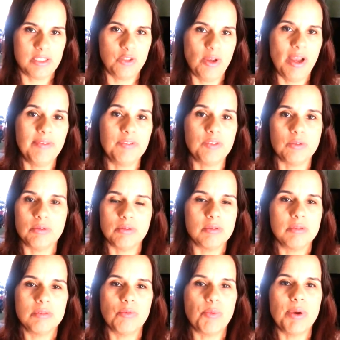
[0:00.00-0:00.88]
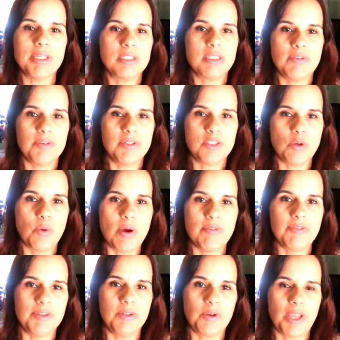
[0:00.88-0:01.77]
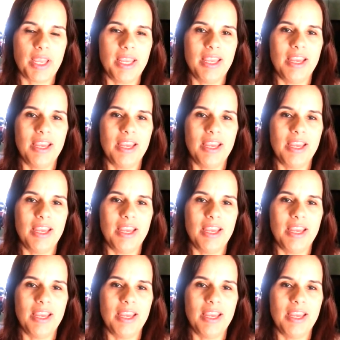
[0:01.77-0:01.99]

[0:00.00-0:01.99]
You have to rest every so often, okay?